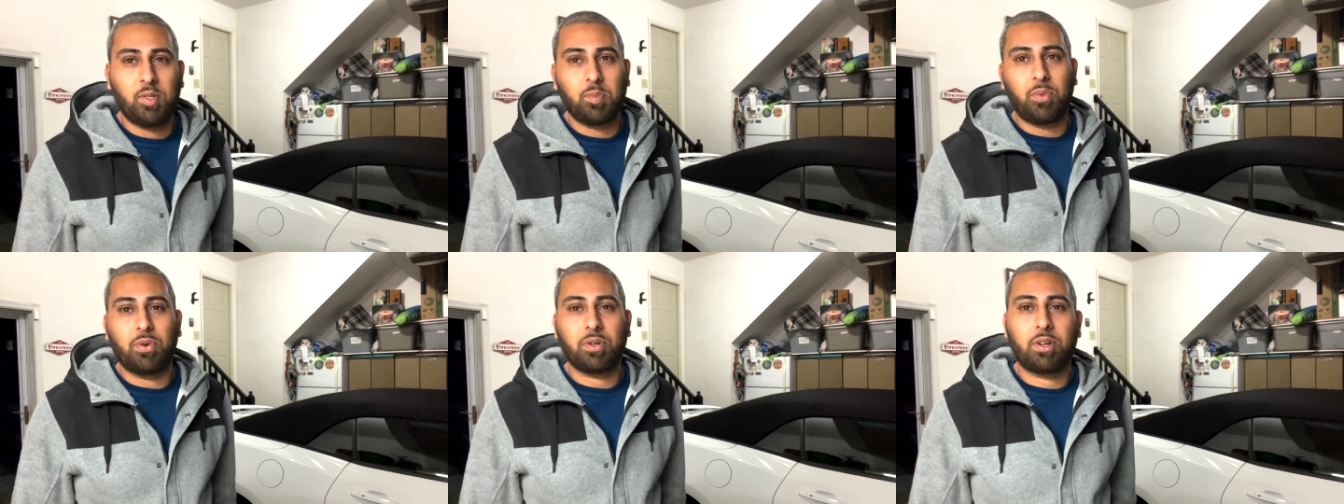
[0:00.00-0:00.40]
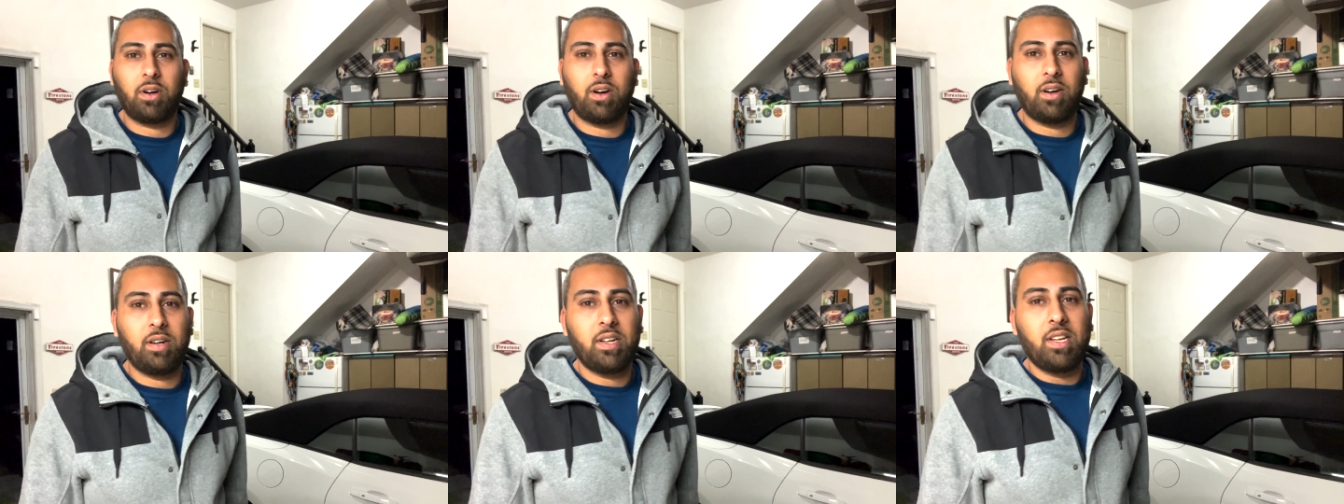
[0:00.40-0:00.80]
sport
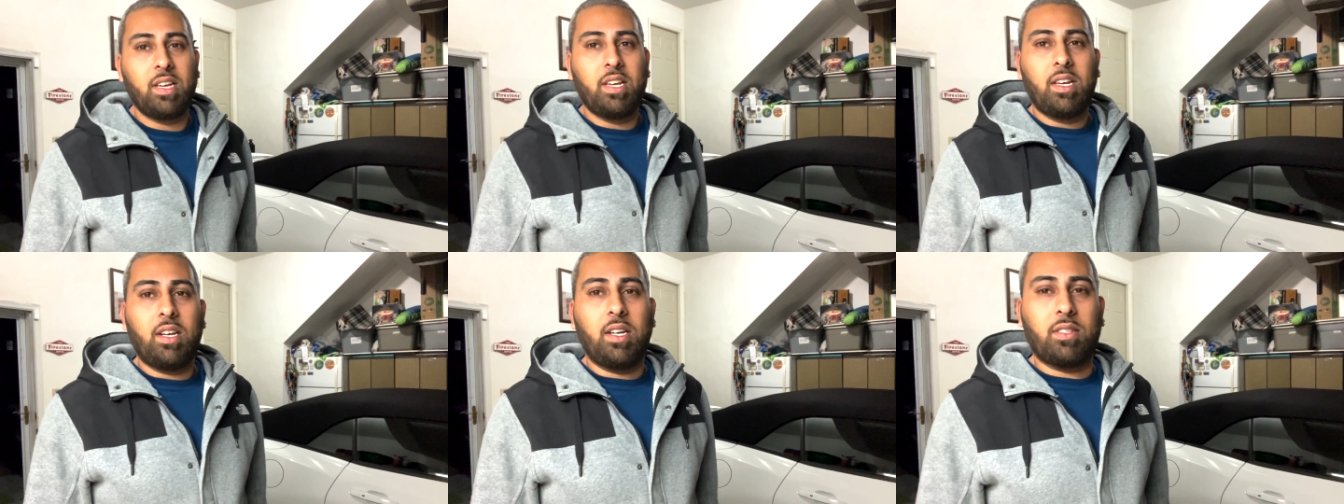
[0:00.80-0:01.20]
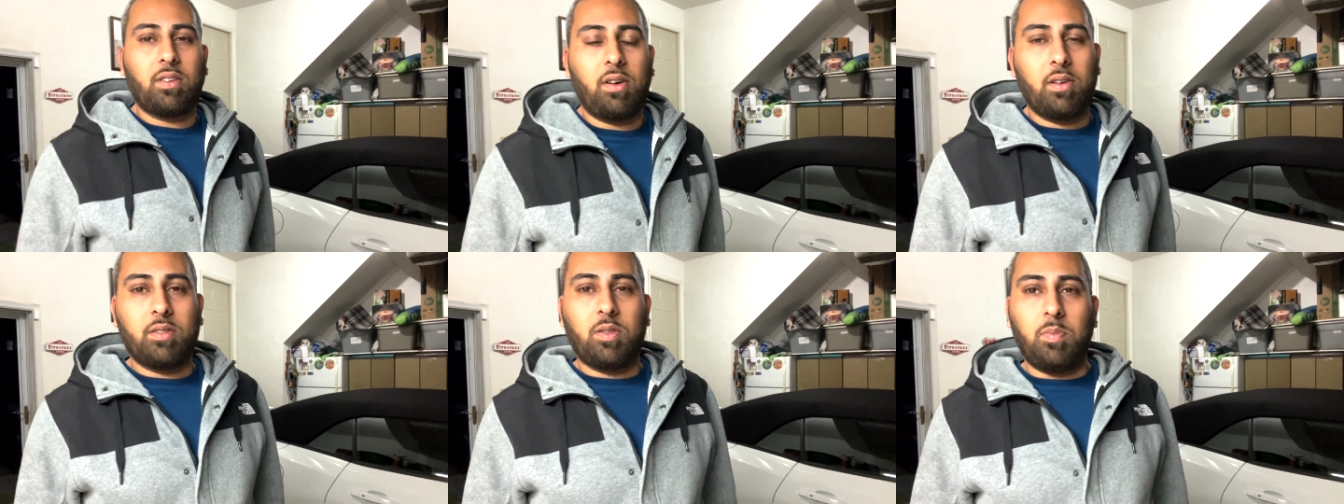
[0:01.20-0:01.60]
car, it's
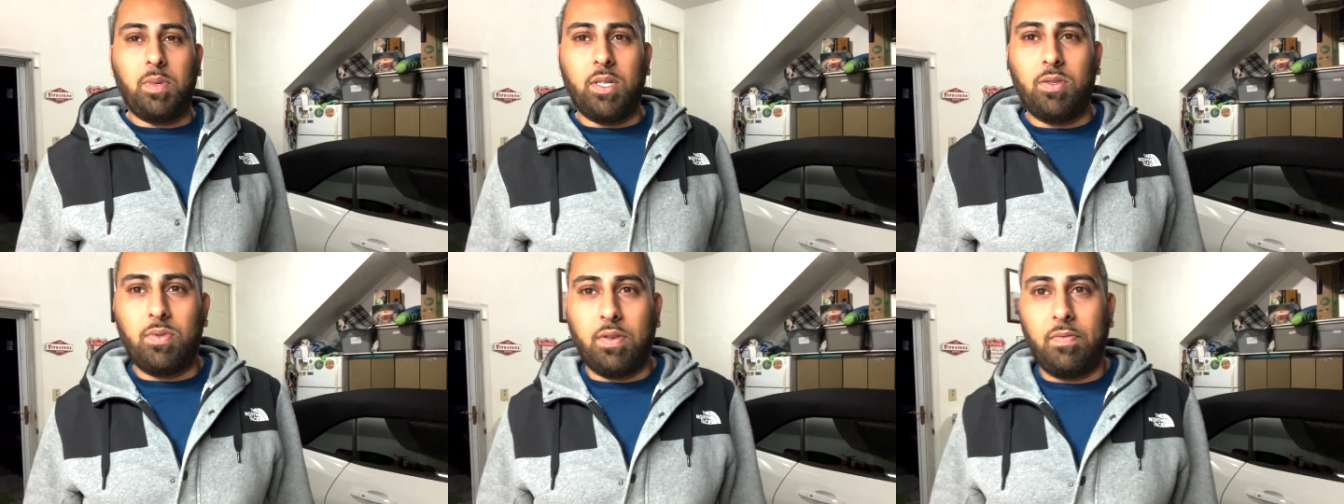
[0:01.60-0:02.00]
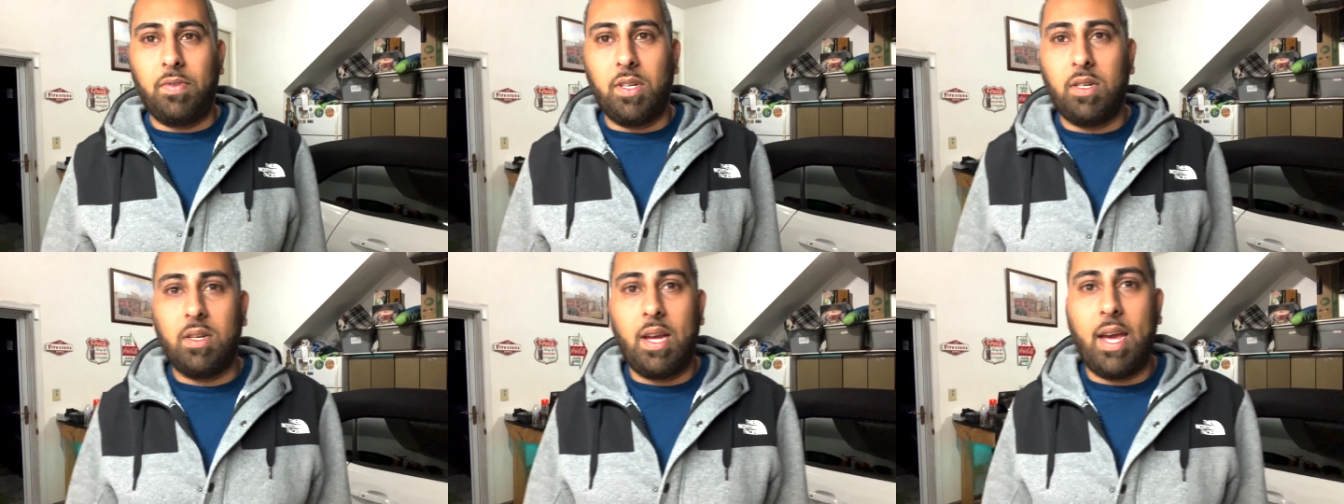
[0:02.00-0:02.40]
hard to be
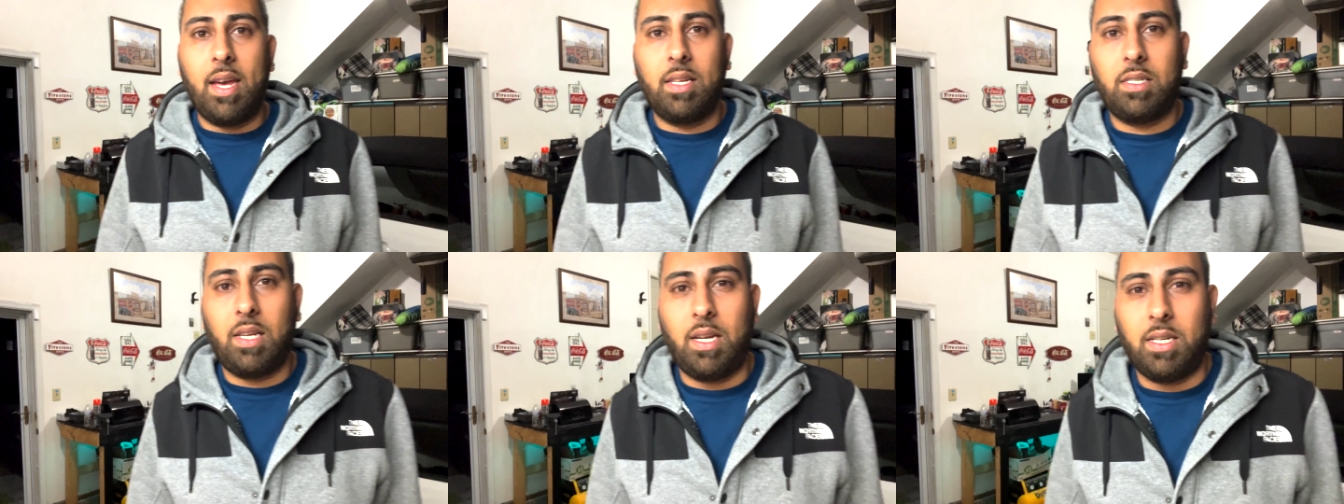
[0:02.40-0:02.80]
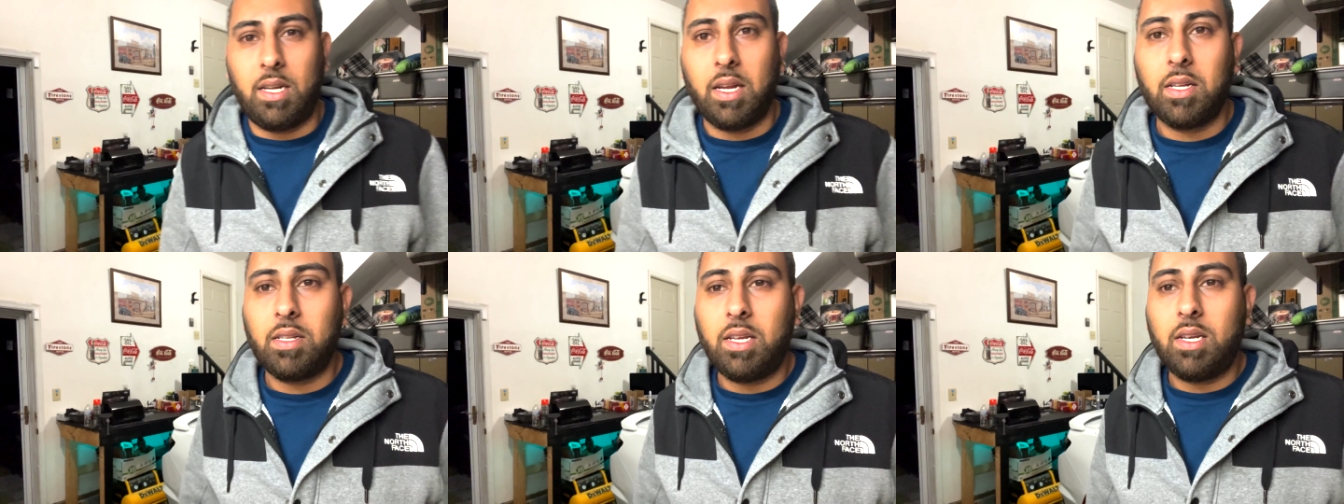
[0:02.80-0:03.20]
driven as a
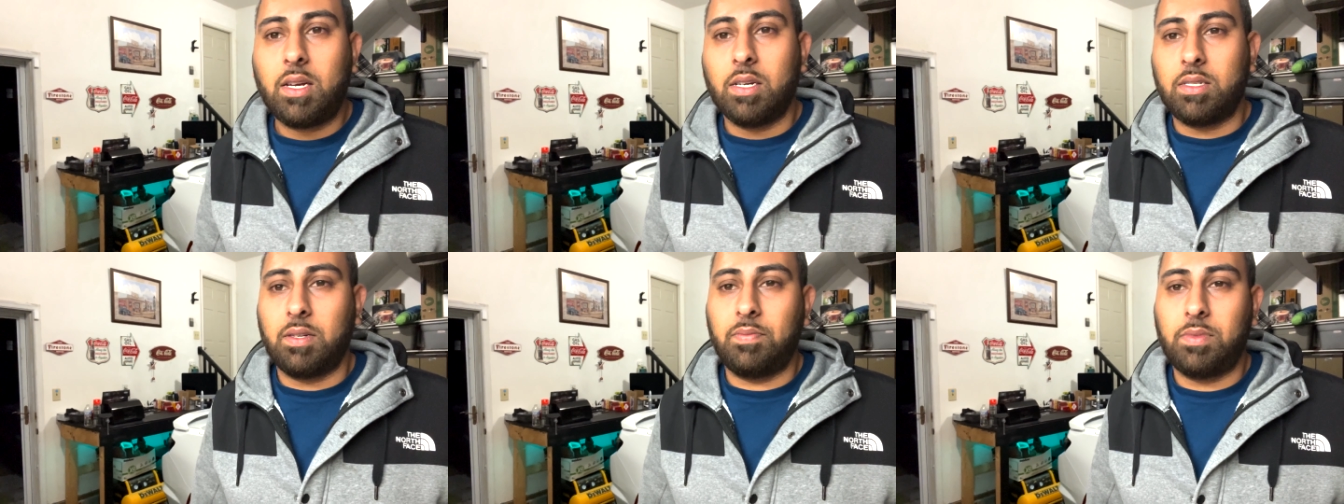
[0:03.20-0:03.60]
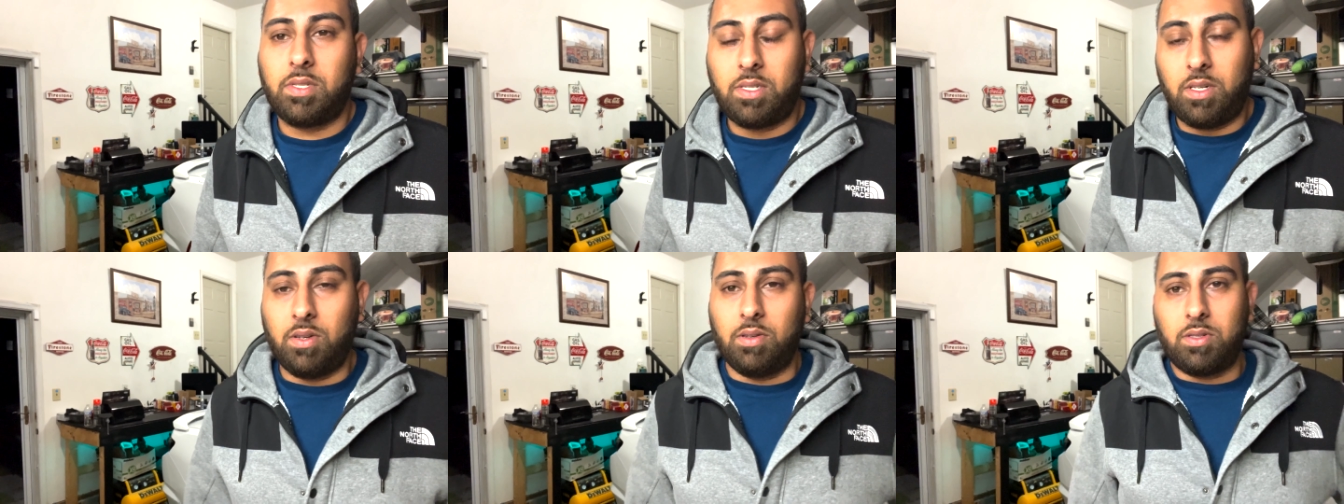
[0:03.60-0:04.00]
daily because of,
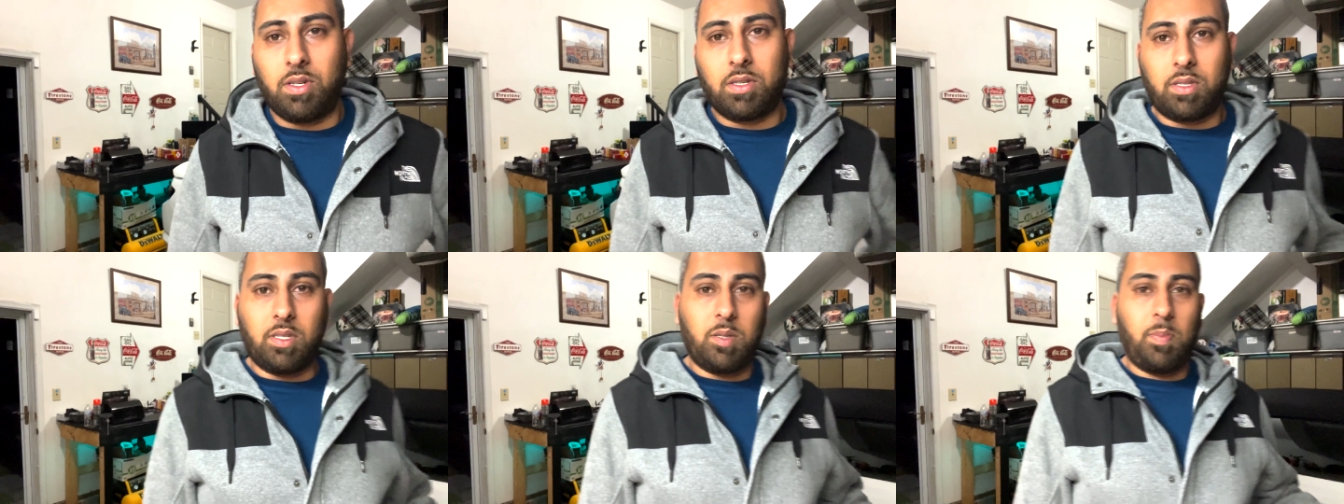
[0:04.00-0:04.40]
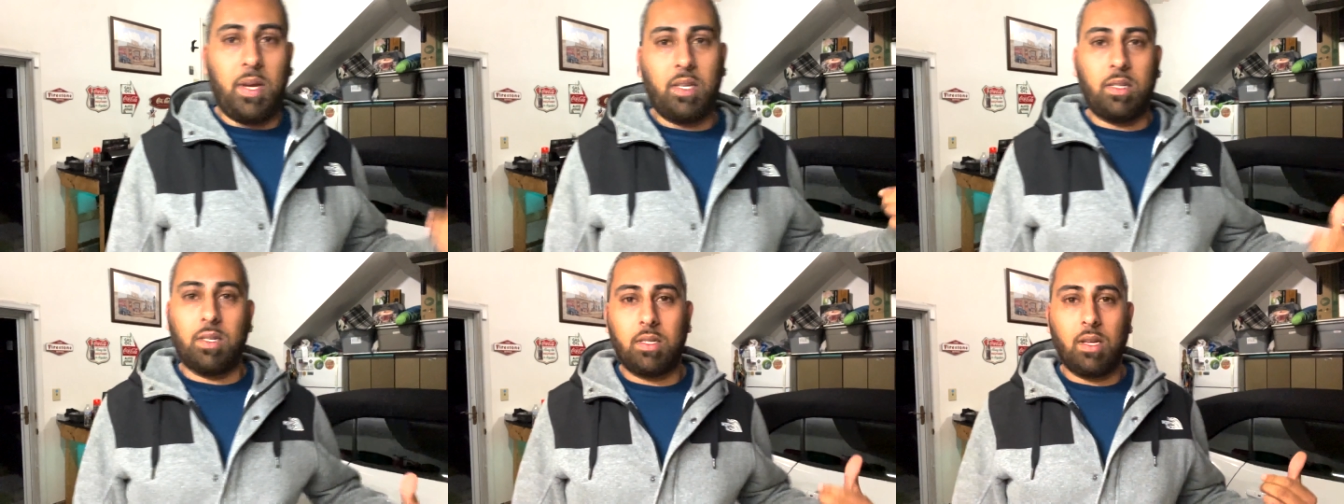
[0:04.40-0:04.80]
you know, just the
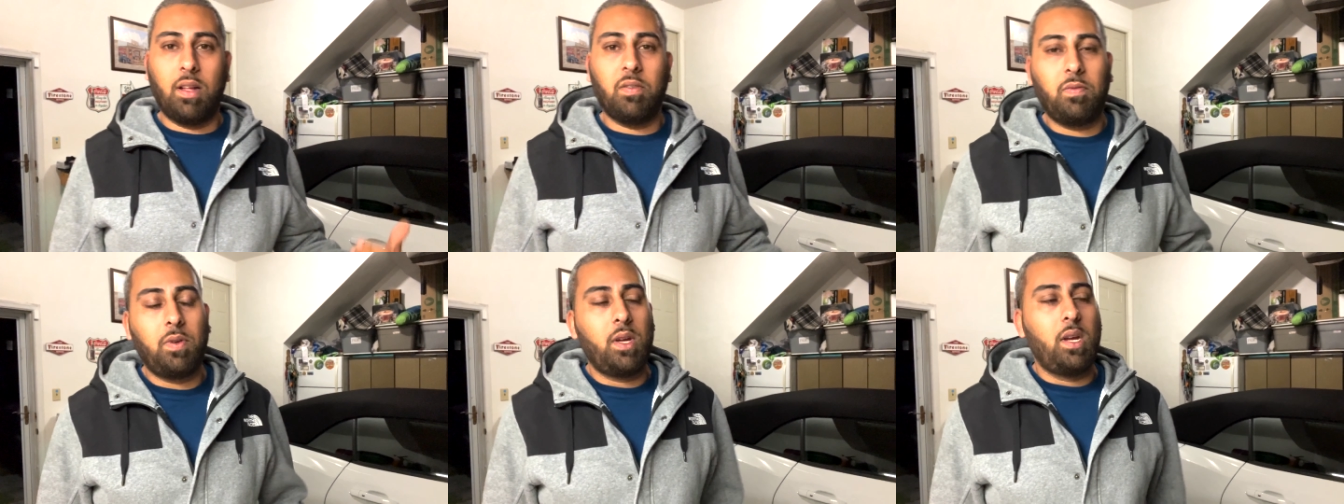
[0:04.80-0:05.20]
space itself.